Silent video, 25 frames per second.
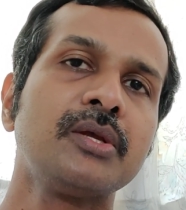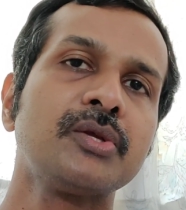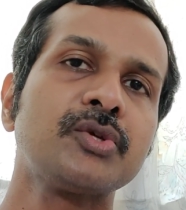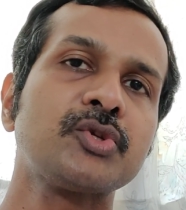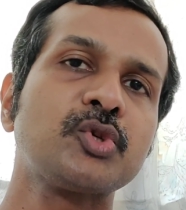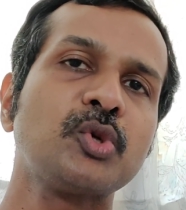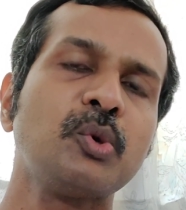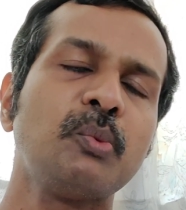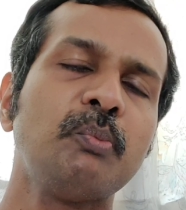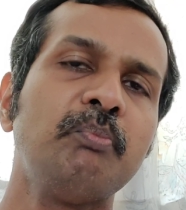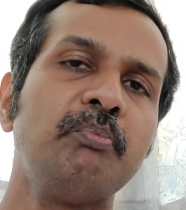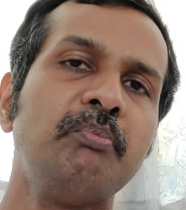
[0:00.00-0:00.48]

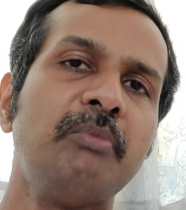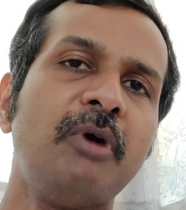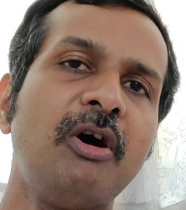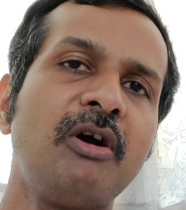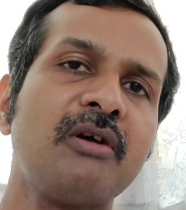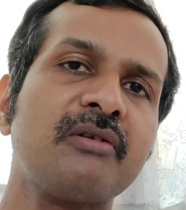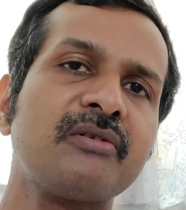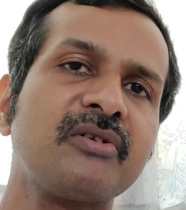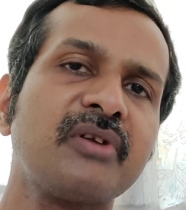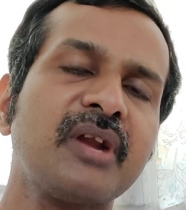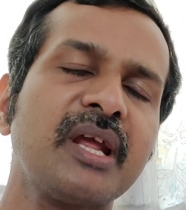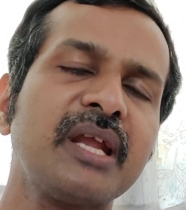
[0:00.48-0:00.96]
So
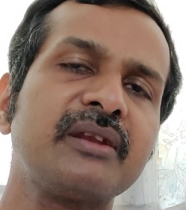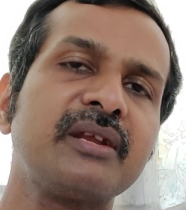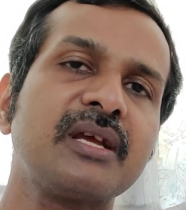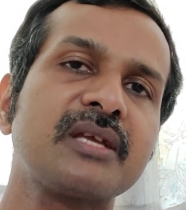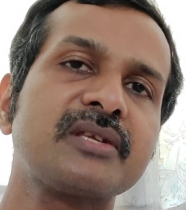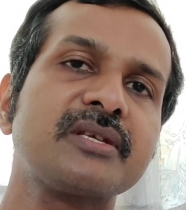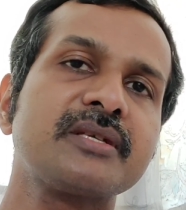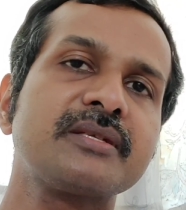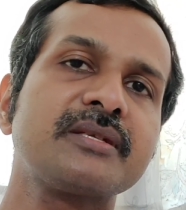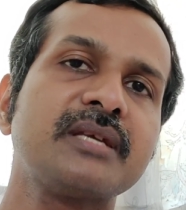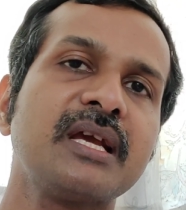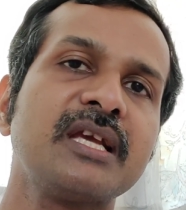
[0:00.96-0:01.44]
moderate
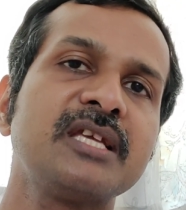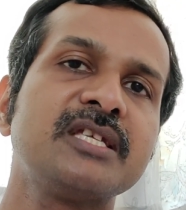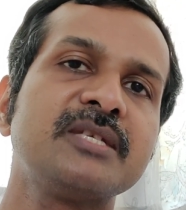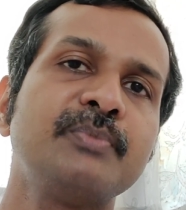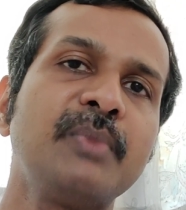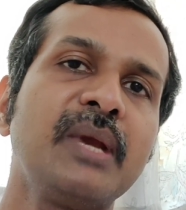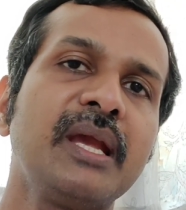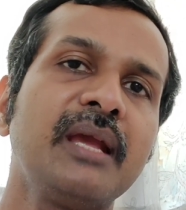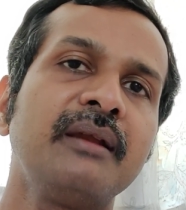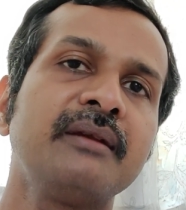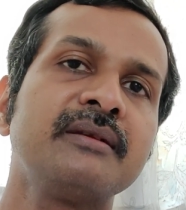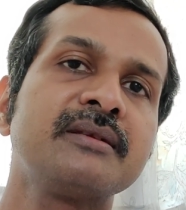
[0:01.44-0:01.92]

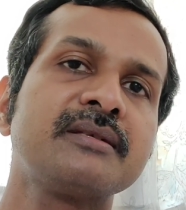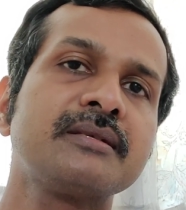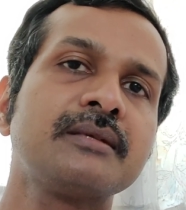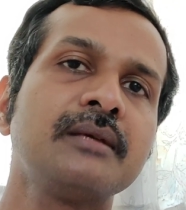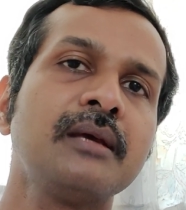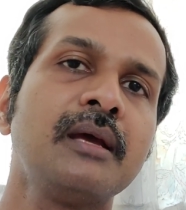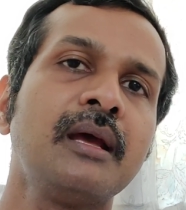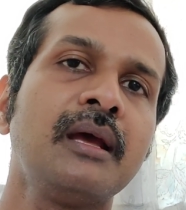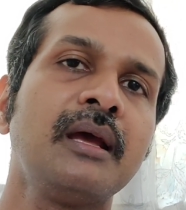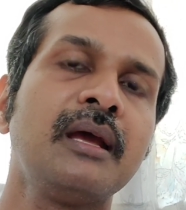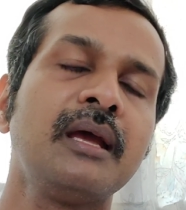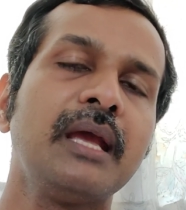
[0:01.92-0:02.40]
exercise
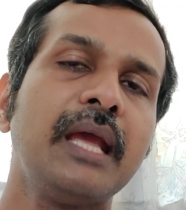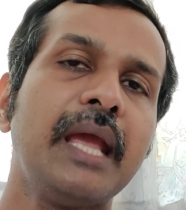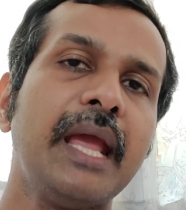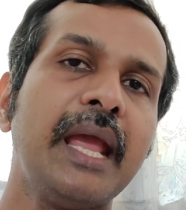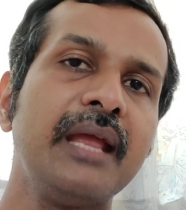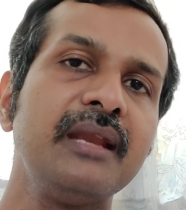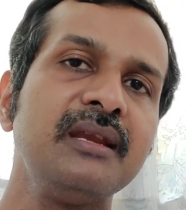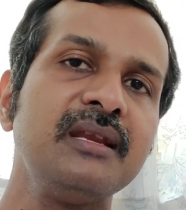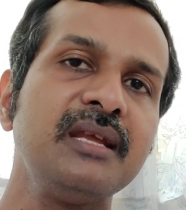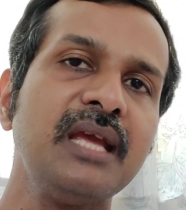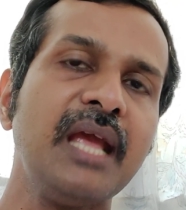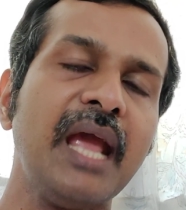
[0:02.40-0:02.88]
means
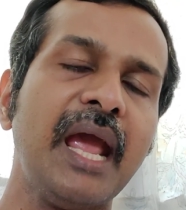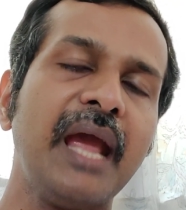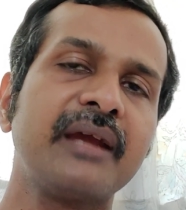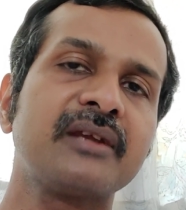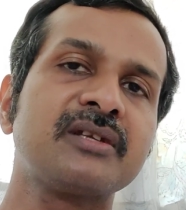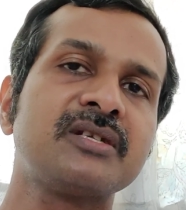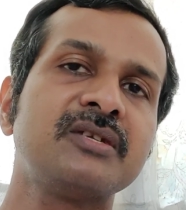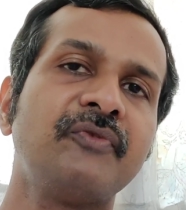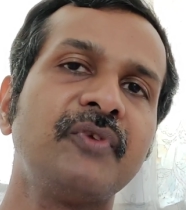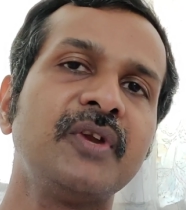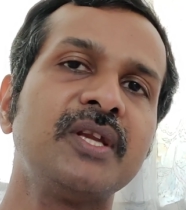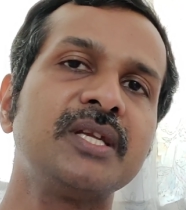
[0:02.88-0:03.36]
any
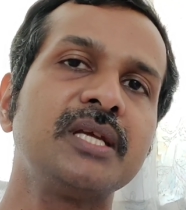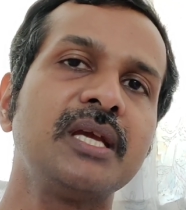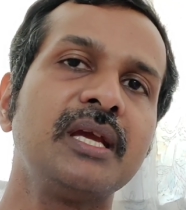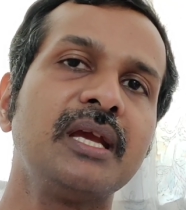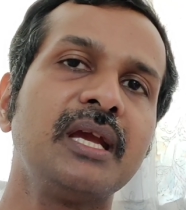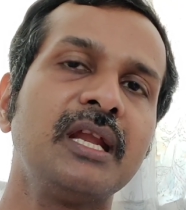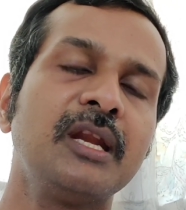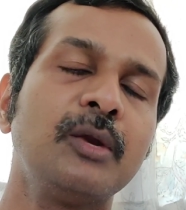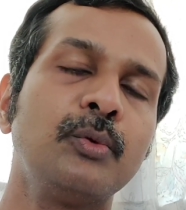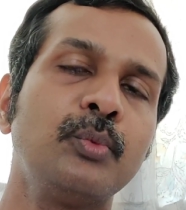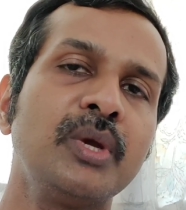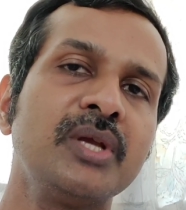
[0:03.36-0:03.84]
activity
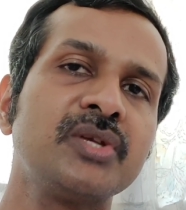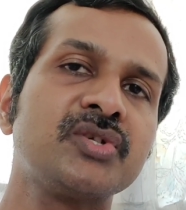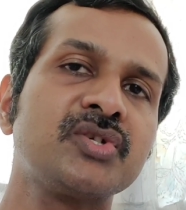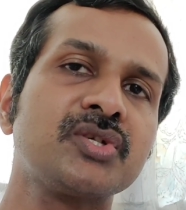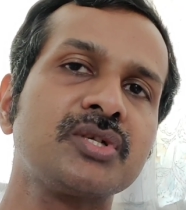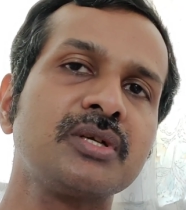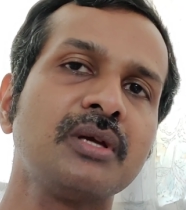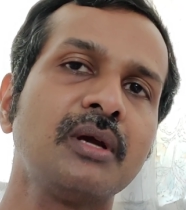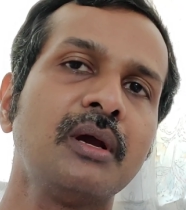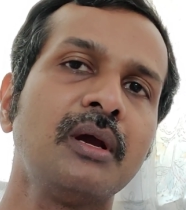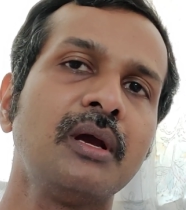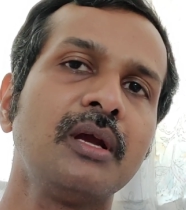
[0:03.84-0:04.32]
in
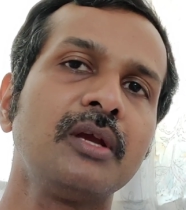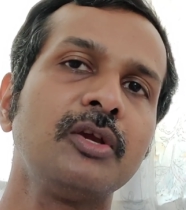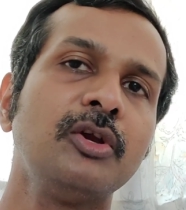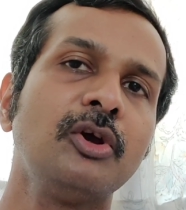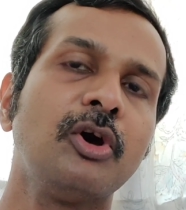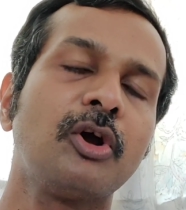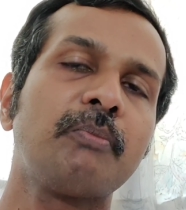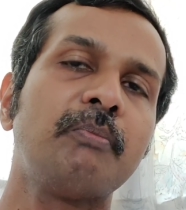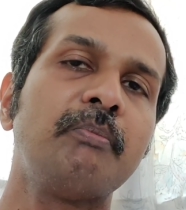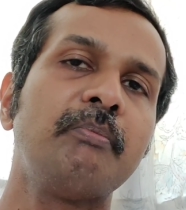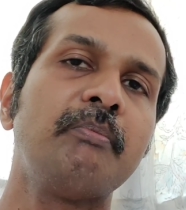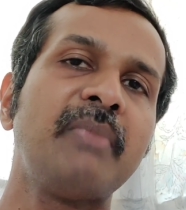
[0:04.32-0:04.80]
which
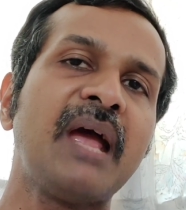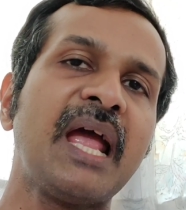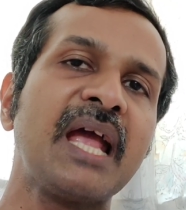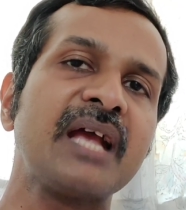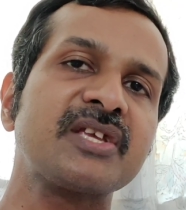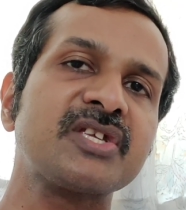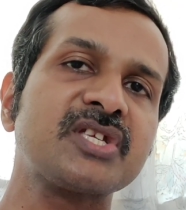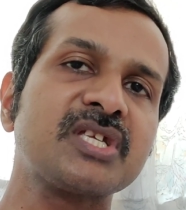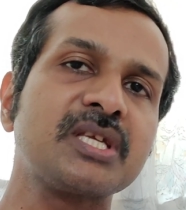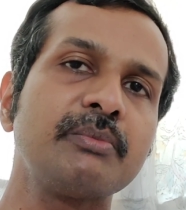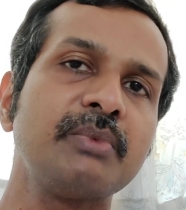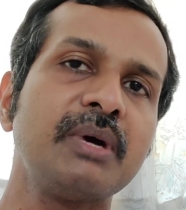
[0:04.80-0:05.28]
your
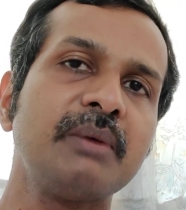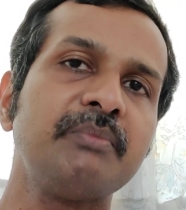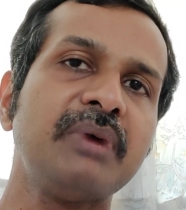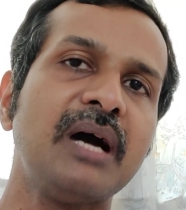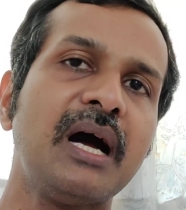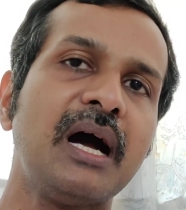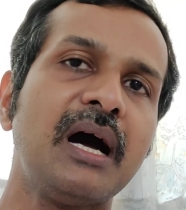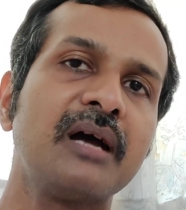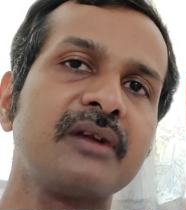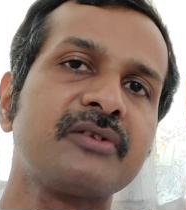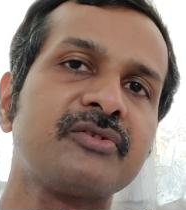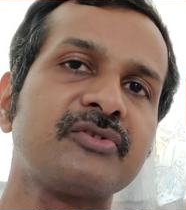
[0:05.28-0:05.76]

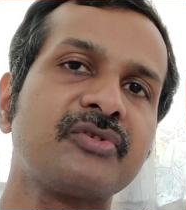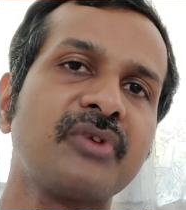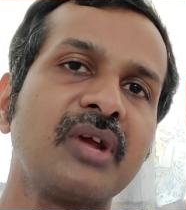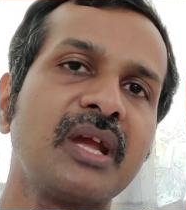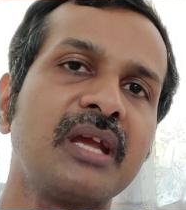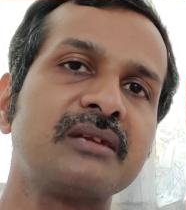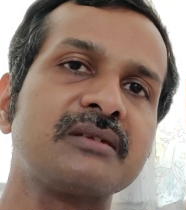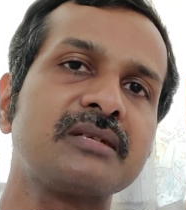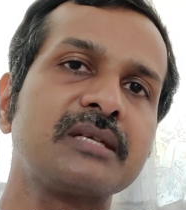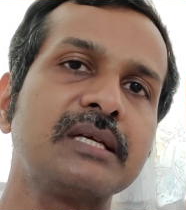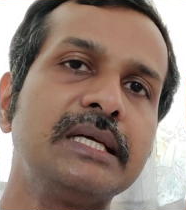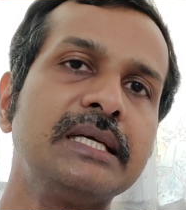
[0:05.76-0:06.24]
maximum heart
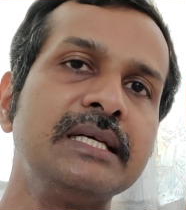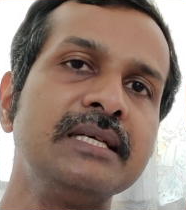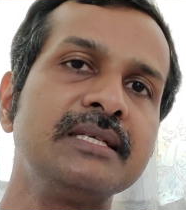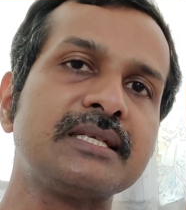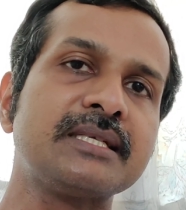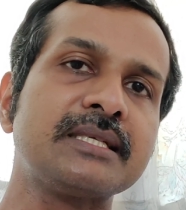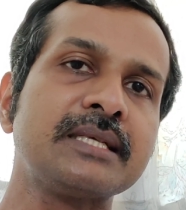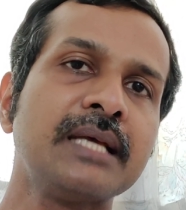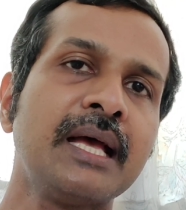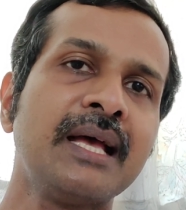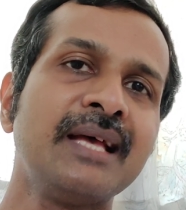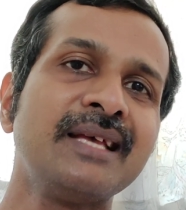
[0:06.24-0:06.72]
rate
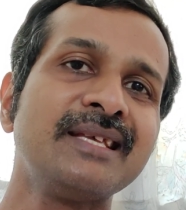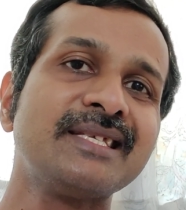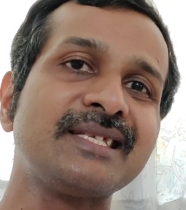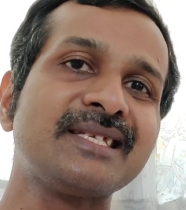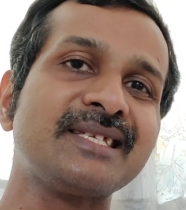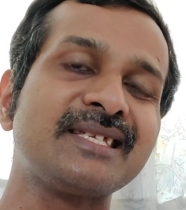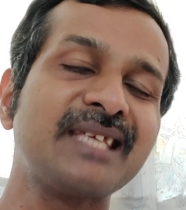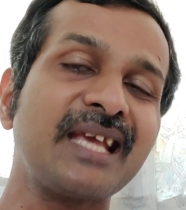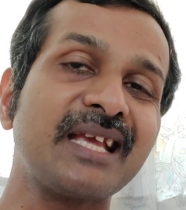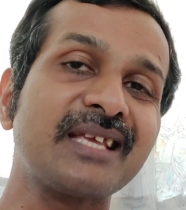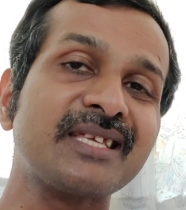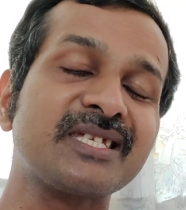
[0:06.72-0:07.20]
is
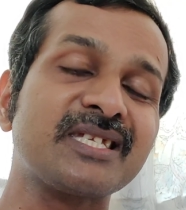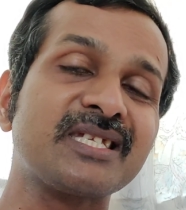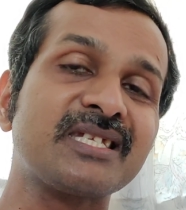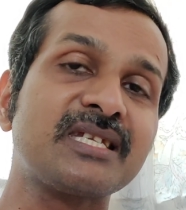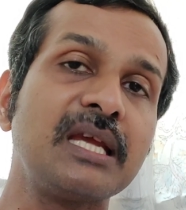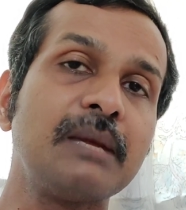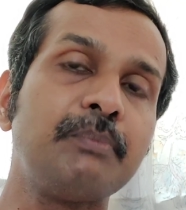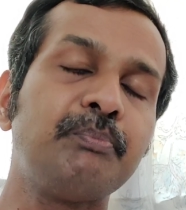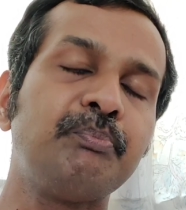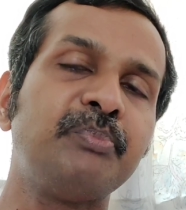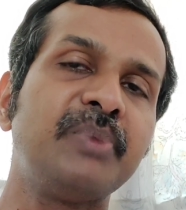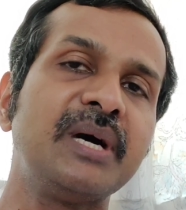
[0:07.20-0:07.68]

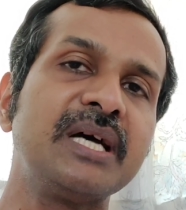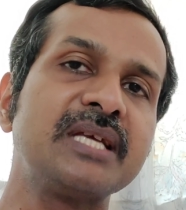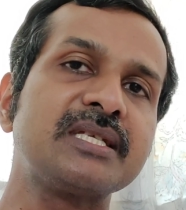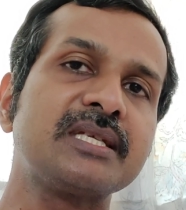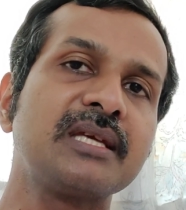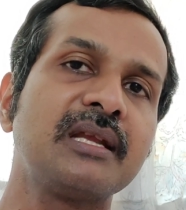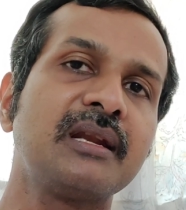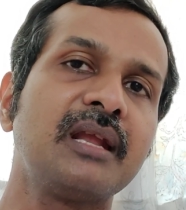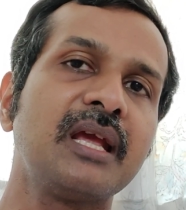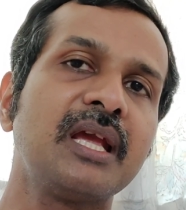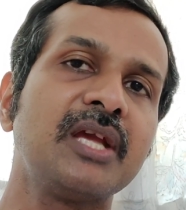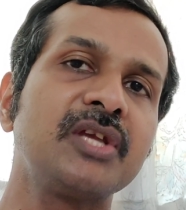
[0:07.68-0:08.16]

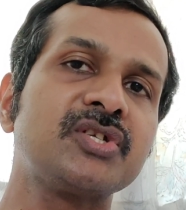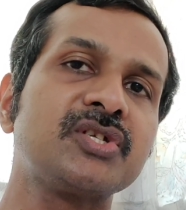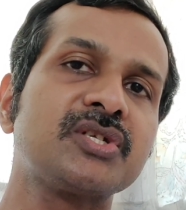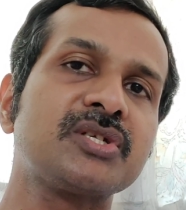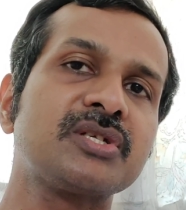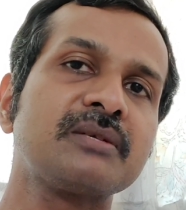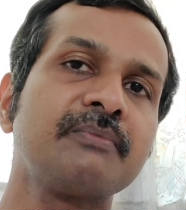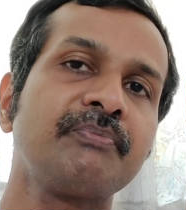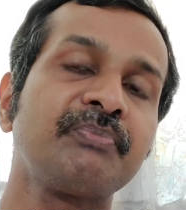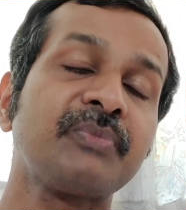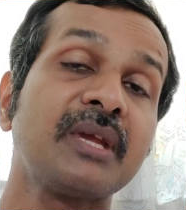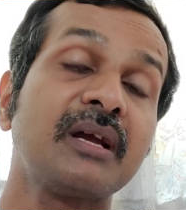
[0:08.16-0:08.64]

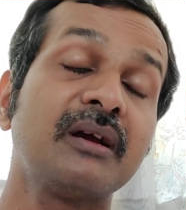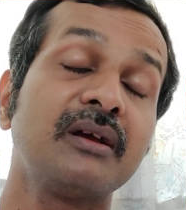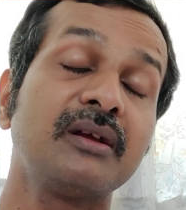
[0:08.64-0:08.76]
60%.